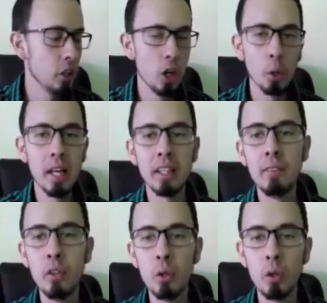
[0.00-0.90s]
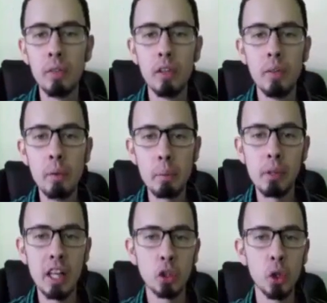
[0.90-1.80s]
And you know that if you if,
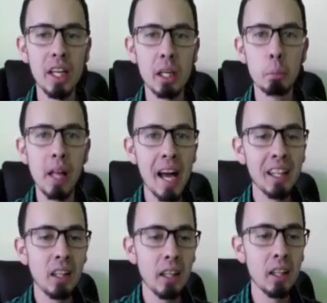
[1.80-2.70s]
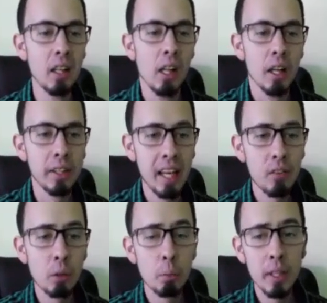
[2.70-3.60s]
if people are trading blindly,
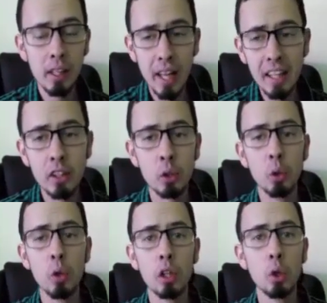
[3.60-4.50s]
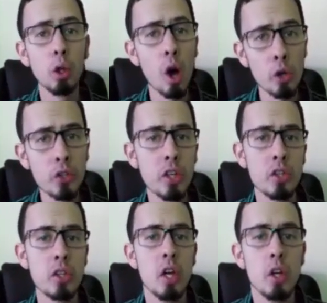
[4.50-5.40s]
they will be led to to
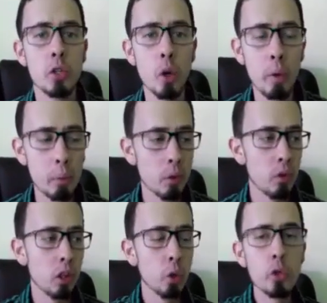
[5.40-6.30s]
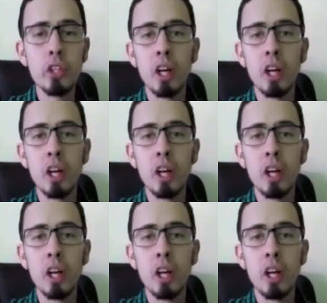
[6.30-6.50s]
losses, so people